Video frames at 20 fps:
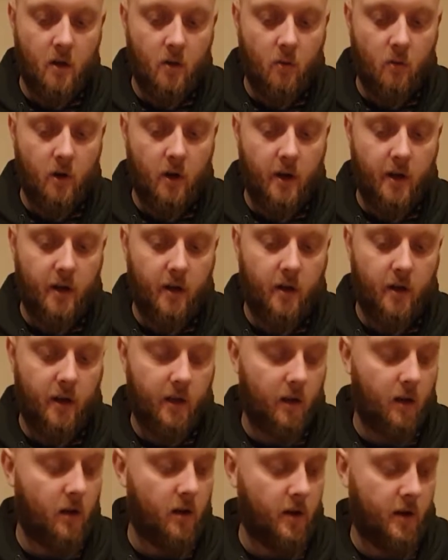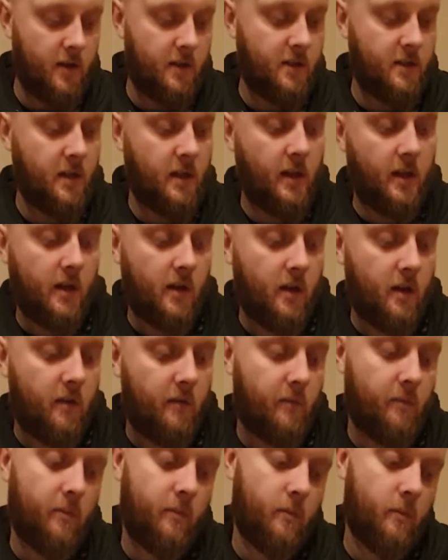where I can kind of see like
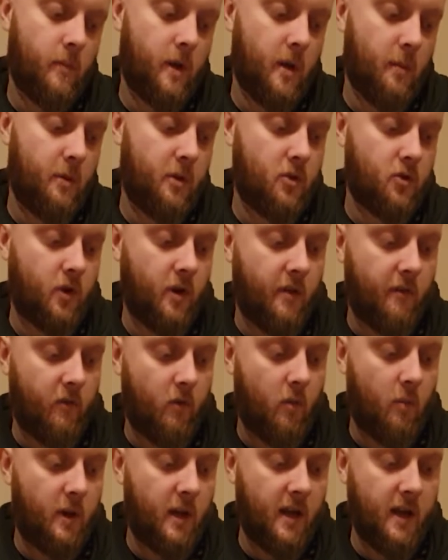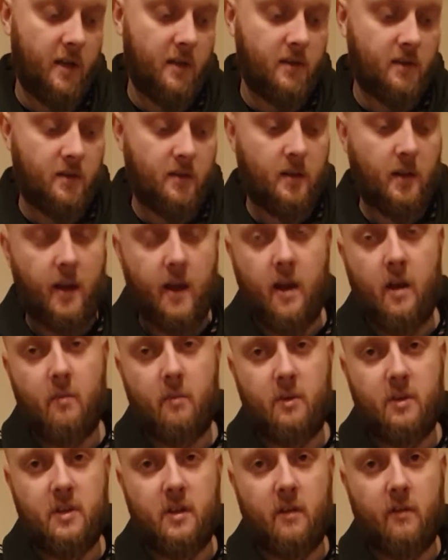maybe 3 or 4 plays ahead of
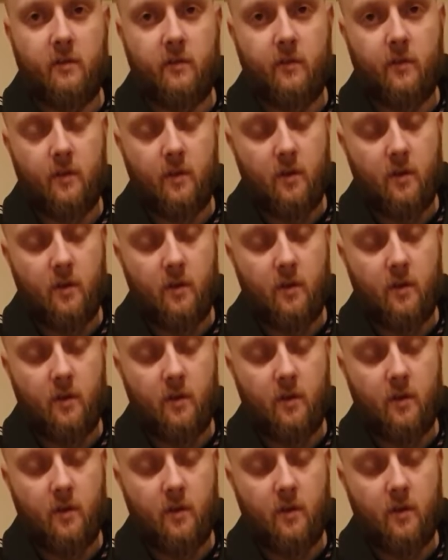myself,